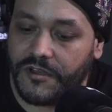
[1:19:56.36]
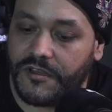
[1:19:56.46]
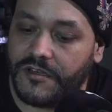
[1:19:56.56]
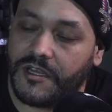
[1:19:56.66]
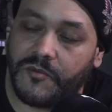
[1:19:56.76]
are
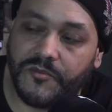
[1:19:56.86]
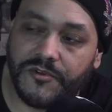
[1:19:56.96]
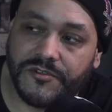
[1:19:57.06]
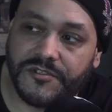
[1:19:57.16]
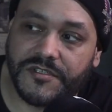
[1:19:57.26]
the
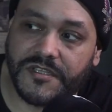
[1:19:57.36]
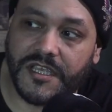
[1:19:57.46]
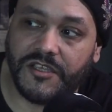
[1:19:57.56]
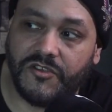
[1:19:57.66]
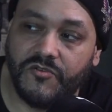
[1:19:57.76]
numbers
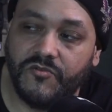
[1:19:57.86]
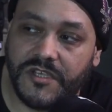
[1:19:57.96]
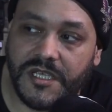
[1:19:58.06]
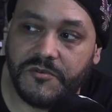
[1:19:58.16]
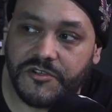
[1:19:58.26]
that you
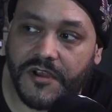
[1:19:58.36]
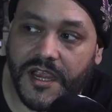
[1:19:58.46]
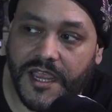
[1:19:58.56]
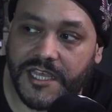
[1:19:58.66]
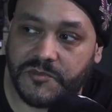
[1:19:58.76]
keep
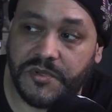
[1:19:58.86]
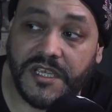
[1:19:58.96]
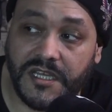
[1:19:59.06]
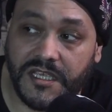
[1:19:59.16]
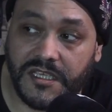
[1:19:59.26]
track as
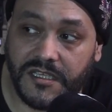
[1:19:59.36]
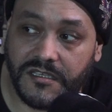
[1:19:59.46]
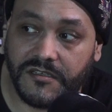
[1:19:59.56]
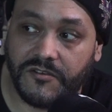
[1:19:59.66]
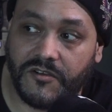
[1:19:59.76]
PD
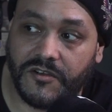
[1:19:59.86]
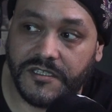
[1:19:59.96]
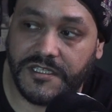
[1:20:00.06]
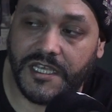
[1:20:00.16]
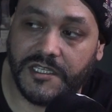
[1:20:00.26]
on a
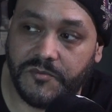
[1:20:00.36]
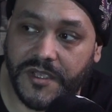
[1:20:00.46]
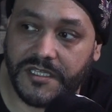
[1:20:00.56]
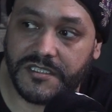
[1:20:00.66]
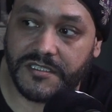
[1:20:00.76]
daily basis?